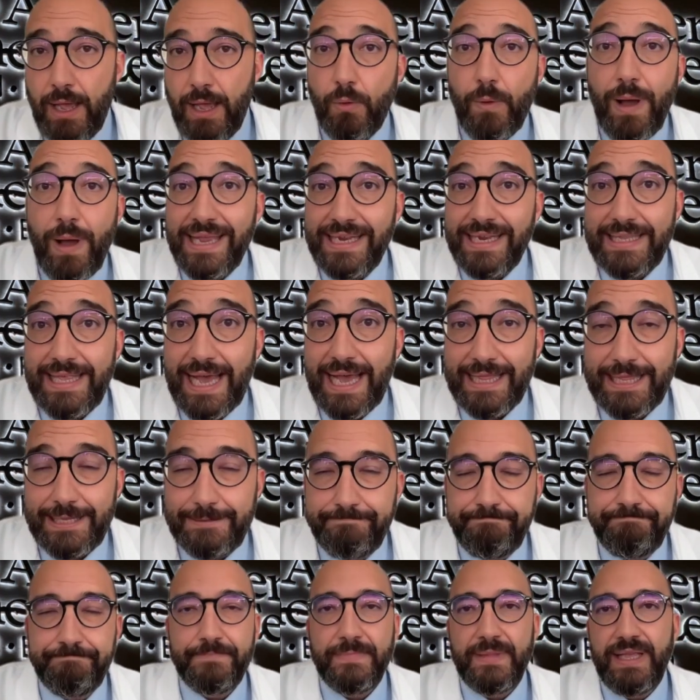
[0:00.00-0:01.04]
Why is that?
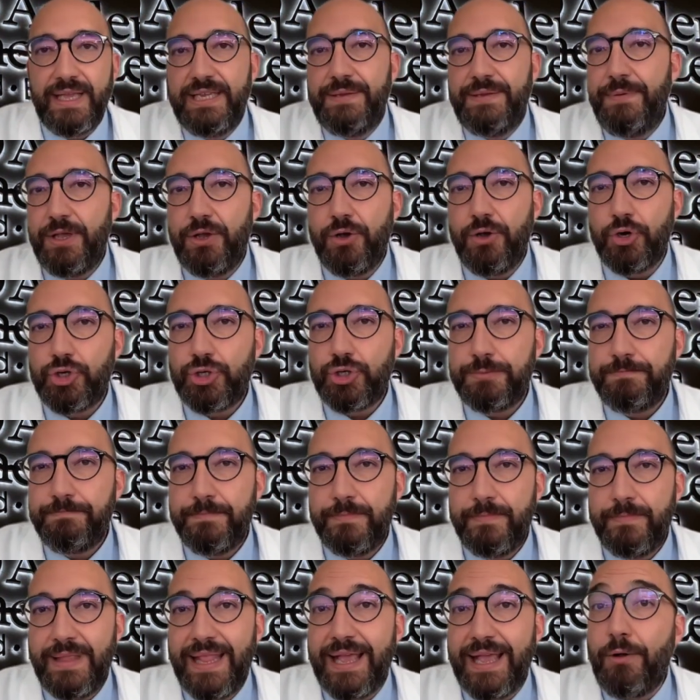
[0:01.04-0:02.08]
It's because
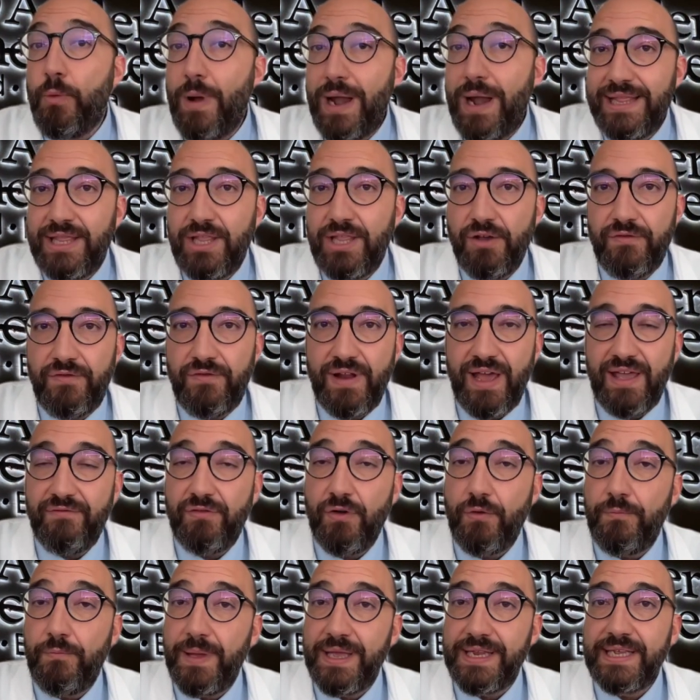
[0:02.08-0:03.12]
the quality of
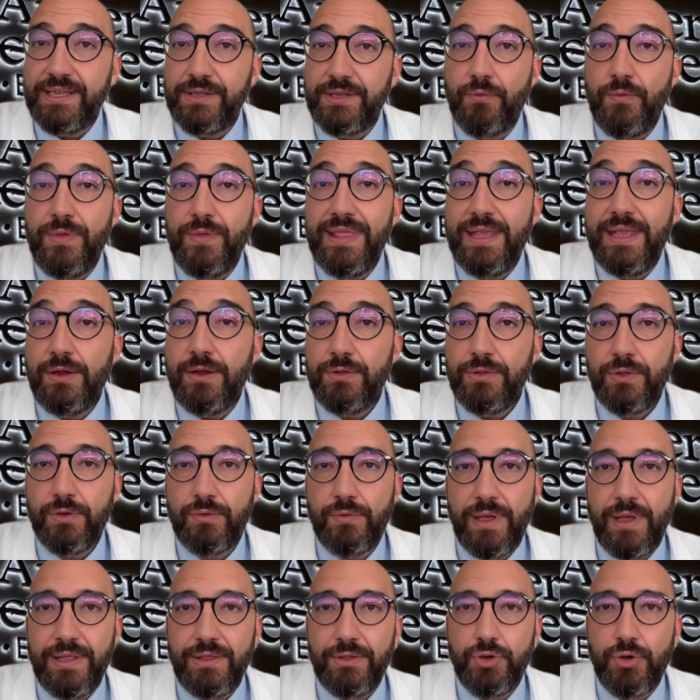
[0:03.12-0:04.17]
life of patients with
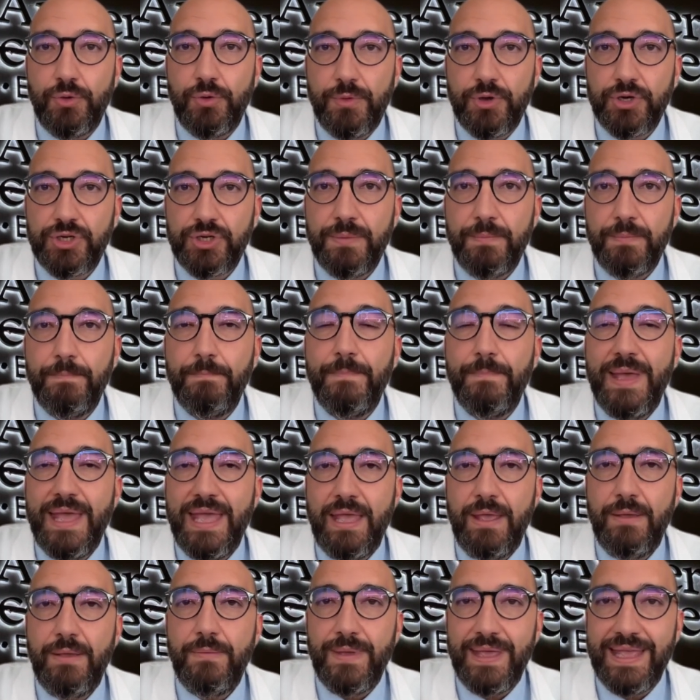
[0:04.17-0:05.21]
neuroendocrine tumors
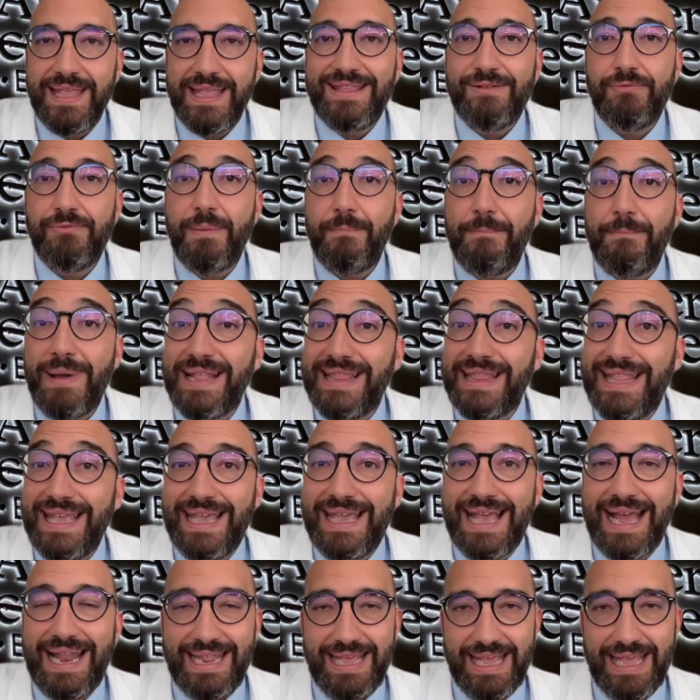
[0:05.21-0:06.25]
may be
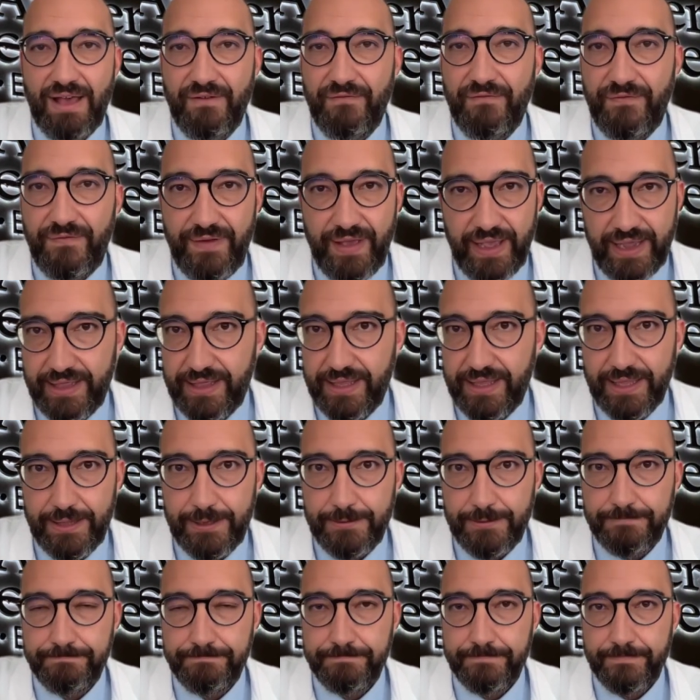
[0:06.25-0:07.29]
dramatically affected.
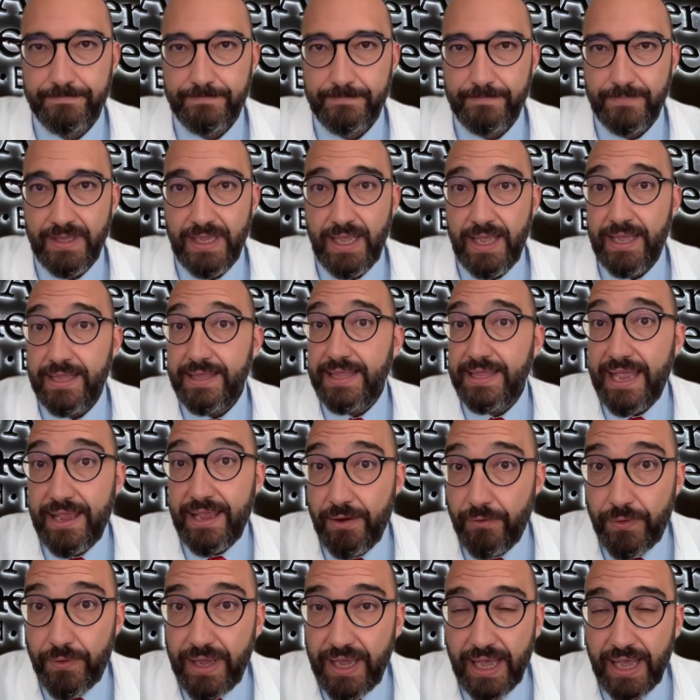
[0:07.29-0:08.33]

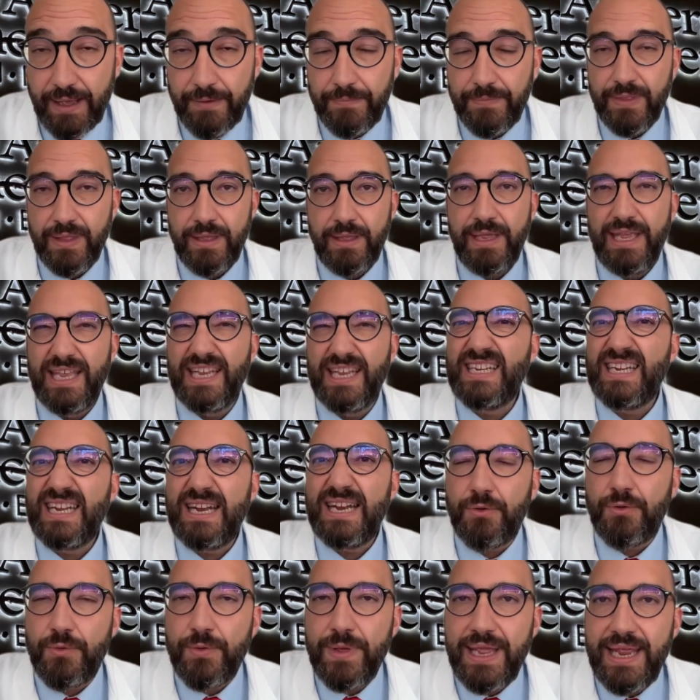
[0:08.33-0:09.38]
Diarrhea is
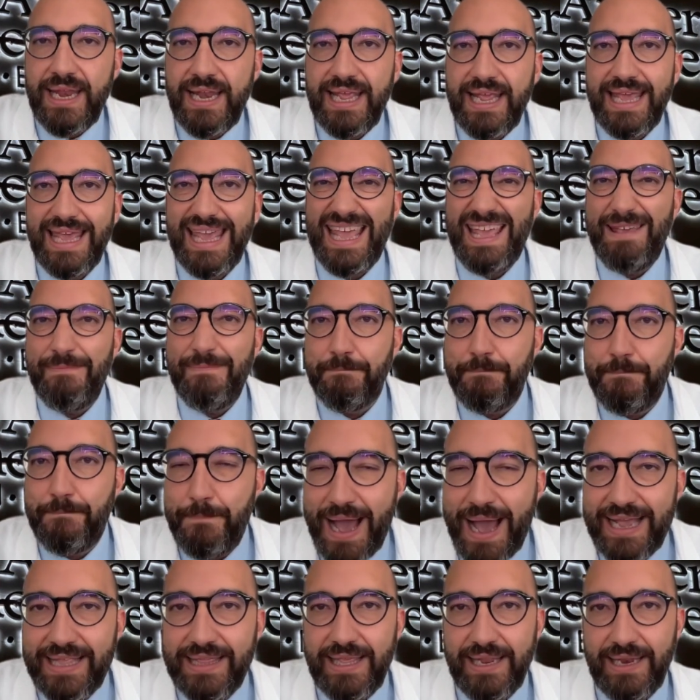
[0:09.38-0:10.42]
really
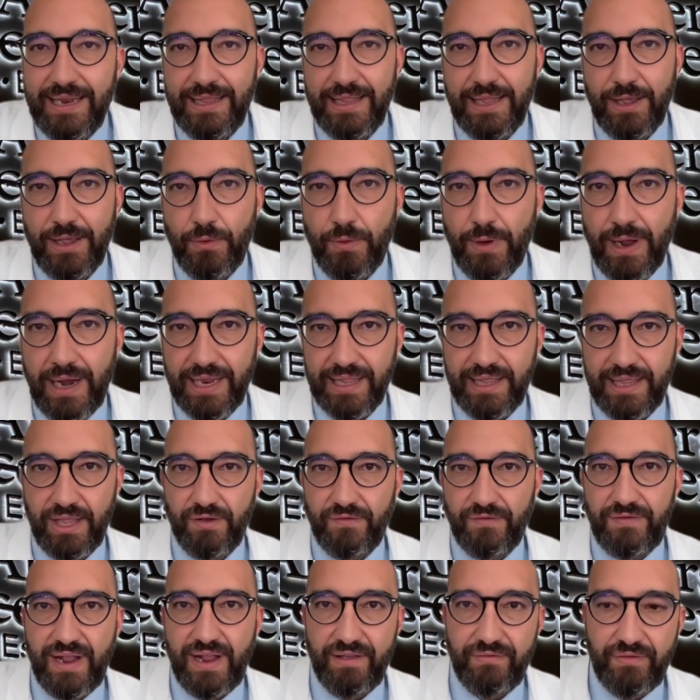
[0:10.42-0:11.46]
impacting the quality
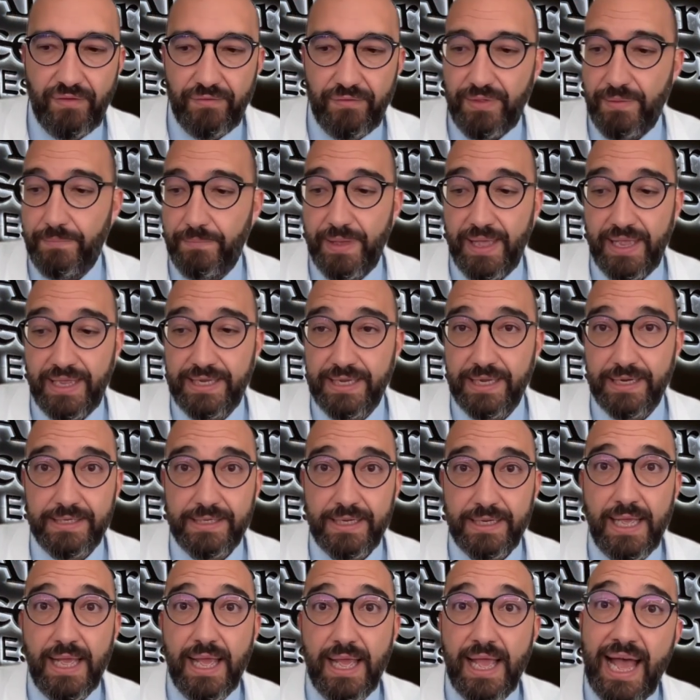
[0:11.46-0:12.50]
of life of the patient,
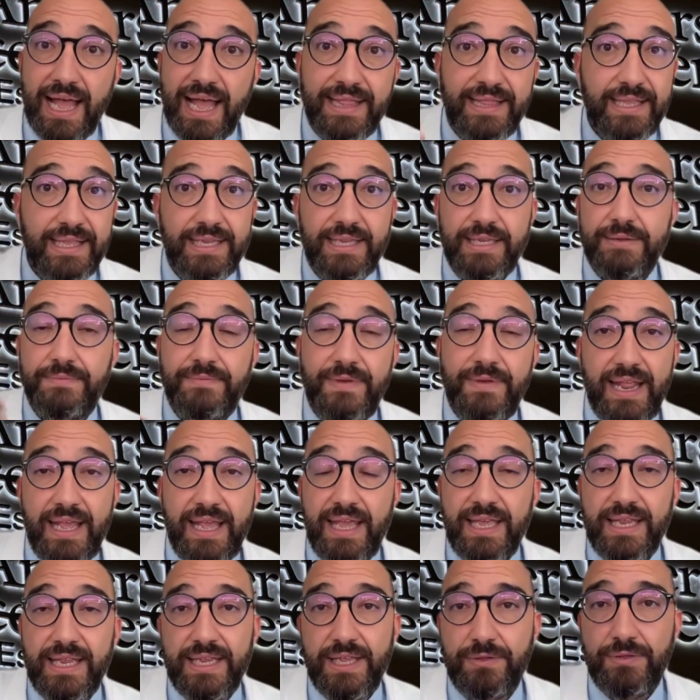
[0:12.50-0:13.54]
and this is very
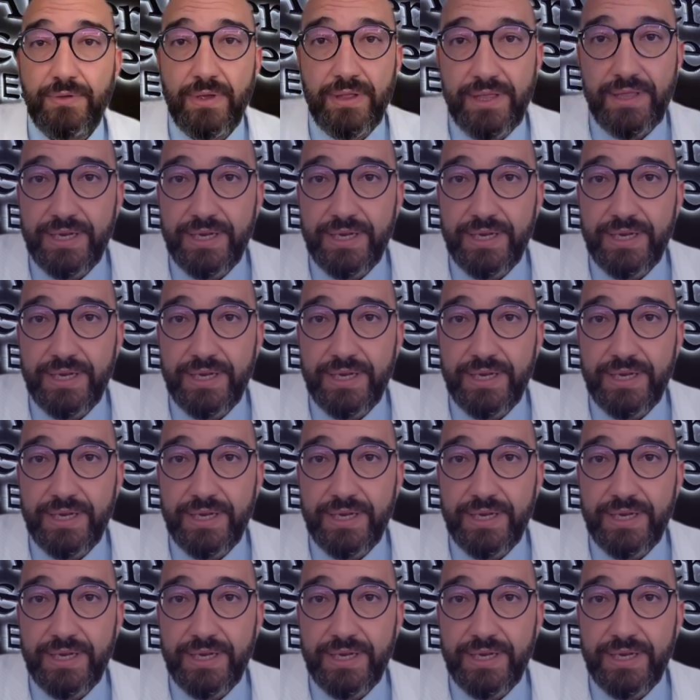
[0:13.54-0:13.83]
easy to